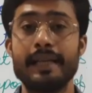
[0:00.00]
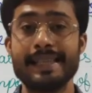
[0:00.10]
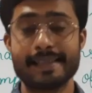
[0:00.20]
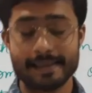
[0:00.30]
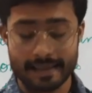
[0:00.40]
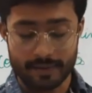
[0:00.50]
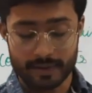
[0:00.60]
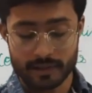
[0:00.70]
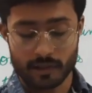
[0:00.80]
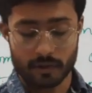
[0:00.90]
disease name
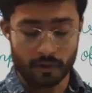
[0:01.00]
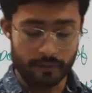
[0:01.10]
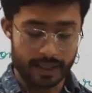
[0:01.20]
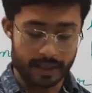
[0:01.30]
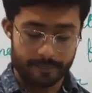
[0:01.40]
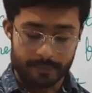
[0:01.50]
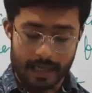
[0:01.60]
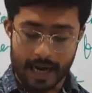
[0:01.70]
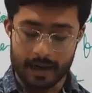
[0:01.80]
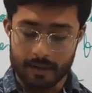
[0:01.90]
is screwy
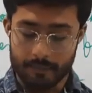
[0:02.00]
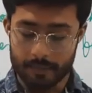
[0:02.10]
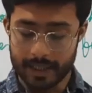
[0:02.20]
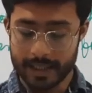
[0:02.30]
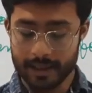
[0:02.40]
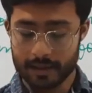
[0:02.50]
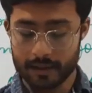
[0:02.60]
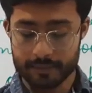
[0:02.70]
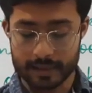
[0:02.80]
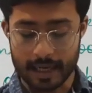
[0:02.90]
and bleeding
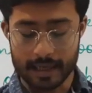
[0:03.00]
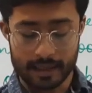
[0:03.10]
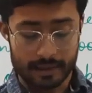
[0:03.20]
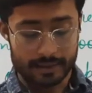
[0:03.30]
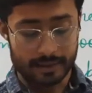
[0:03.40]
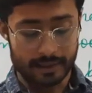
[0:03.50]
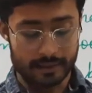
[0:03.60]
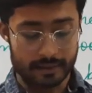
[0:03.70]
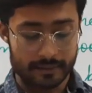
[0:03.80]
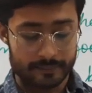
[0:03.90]
gums and
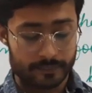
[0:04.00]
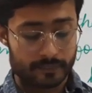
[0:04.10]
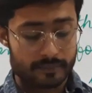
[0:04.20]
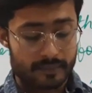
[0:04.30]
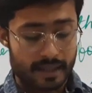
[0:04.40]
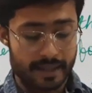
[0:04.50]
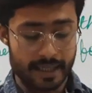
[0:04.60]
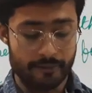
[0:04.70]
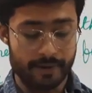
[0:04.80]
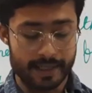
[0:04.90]
teeth.
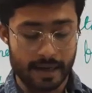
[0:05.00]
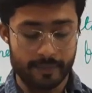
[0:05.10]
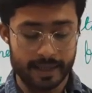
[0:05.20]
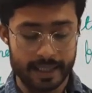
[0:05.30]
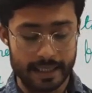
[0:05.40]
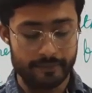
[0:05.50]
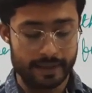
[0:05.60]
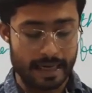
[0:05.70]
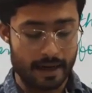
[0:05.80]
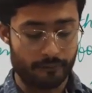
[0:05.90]
D, vitamin D we
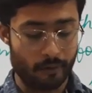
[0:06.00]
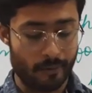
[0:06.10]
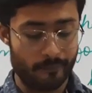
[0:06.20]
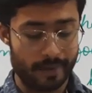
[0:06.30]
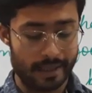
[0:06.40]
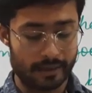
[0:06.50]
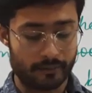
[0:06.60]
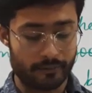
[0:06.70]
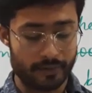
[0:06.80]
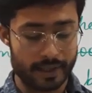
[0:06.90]
get from
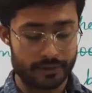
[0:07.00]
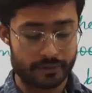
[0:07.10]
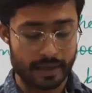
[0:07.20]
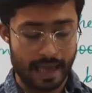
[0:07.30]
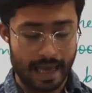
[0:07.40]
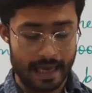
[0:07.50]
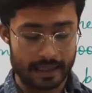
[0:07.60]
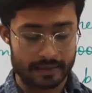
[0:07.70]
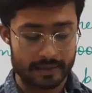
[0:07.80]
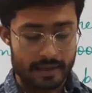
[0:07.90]
milk, fish,
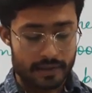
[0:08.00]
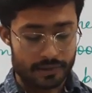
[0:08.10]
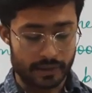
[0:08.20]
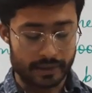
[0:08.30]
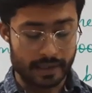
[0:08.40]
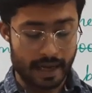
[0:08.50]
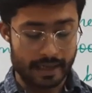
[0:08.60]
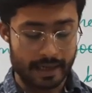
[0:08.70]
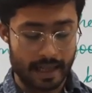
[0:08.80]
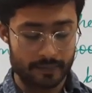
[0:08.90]
eggs.
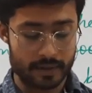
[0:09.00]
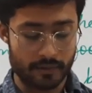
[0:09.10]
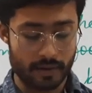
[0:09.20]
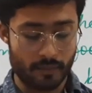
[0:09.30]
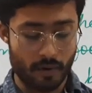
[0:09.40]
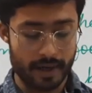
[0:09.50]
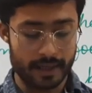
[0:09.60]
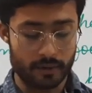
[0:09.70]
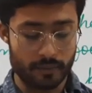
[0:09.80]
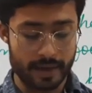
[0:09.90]
Sunlight helps our body
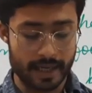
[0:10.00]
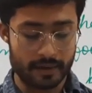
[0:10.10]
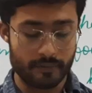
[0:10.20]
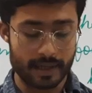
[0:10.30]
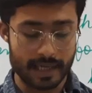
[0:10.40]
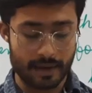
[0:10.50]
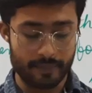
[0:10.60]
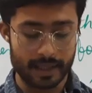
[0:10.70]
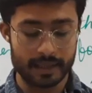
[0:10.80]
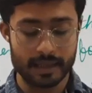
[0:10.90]
to make
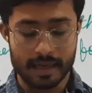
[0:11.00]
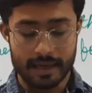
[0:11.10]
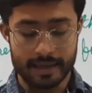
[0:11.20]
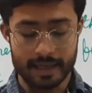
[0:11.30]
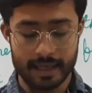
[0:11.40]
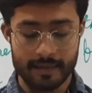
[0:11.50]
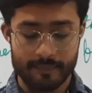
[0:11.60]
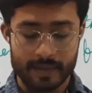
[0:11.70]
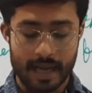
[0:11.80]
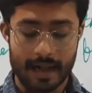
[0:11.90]
vitamin
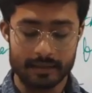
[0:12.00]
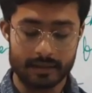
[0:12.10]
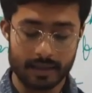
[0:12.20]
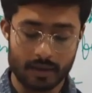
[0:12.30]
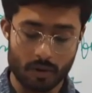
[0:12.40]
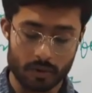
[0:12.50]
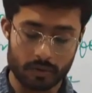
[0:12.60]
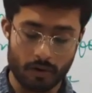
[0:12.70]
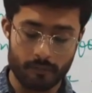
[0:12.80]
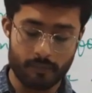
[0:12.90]
D. healthy growth
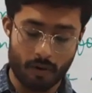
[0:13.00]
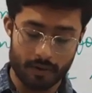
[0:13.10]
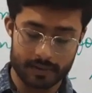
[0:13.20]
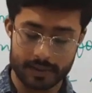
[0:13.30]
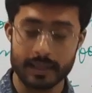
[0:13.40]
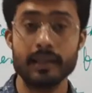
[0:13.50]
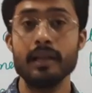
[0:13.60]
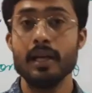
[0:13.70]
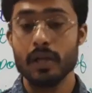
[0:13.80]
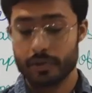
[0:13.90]
of bones in
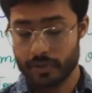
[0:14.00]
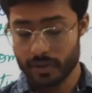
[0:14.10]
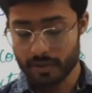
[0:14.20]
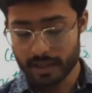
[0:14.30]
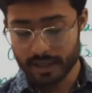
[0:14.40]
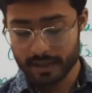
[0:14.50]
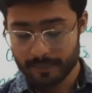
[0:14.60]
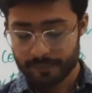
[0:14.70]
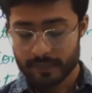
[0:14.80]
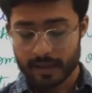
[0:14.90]
children,
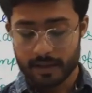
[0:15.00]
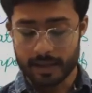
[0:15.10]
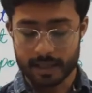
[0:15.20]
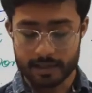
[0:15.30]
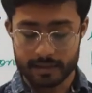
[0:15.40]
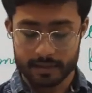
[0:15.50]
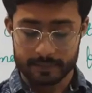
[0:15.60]
ricks,